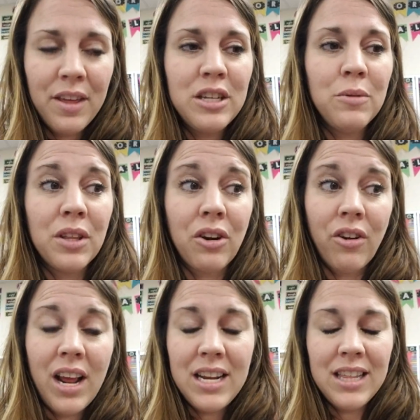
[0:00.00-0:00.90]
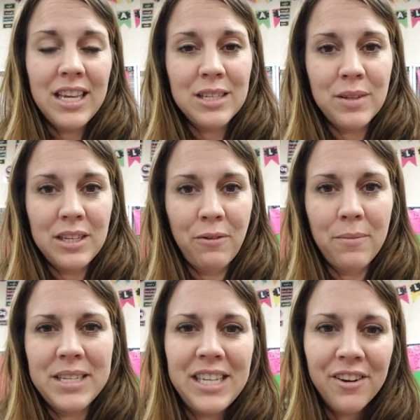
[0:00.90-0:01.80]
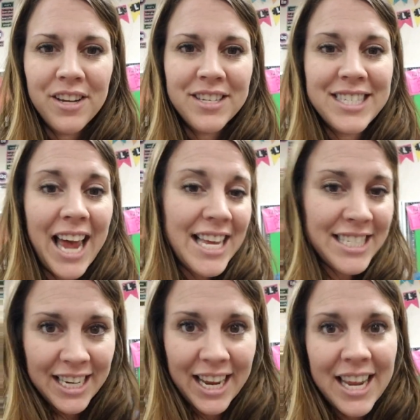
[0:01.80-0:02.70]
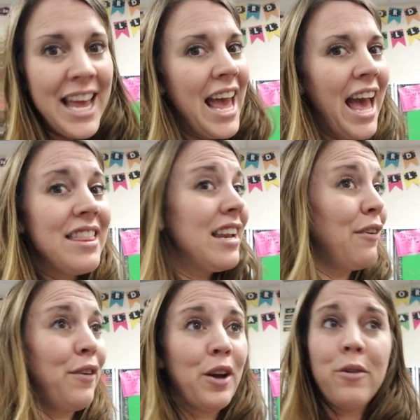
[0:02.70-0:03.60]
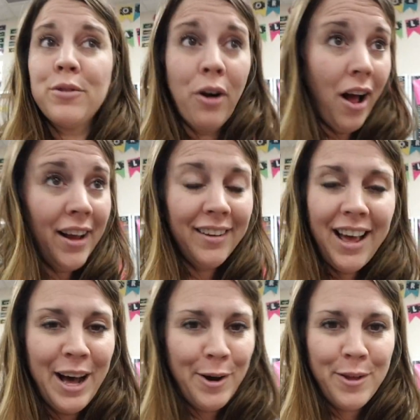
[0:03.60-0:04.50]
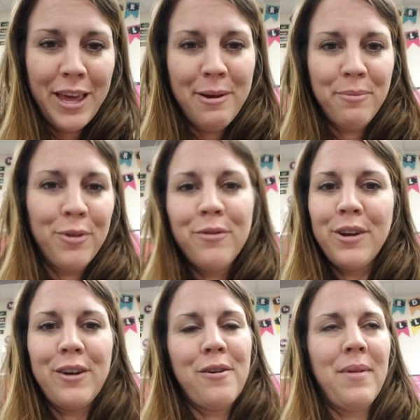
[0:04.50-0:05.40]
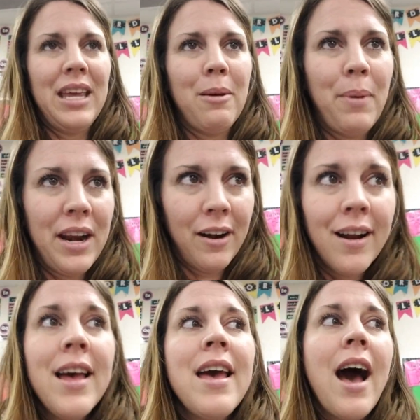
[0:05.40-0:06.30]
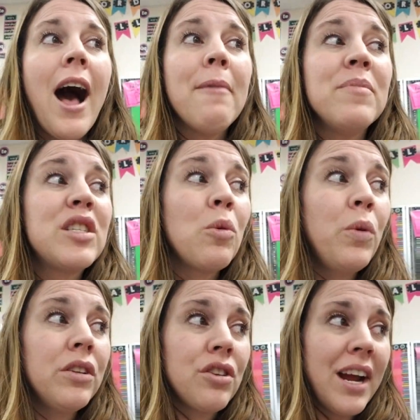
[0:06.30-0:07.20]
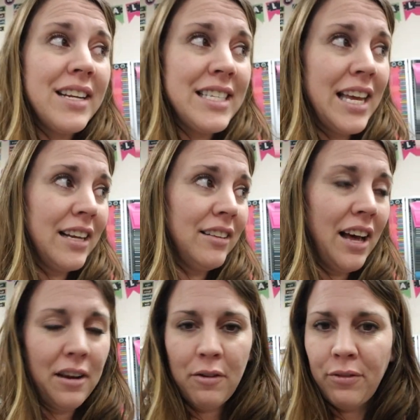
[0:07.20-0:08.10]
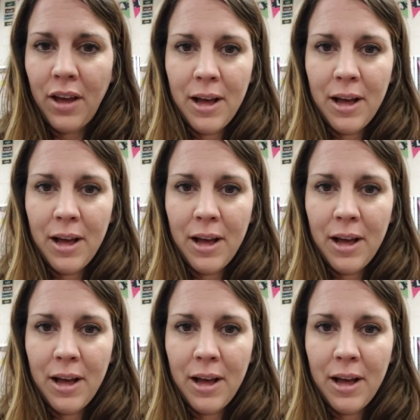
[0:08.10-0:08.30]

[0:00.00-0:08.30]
with creating things with different materials, testing it, and then if it goes wrong, how they improve it or make it better. So we'll try to take a lot of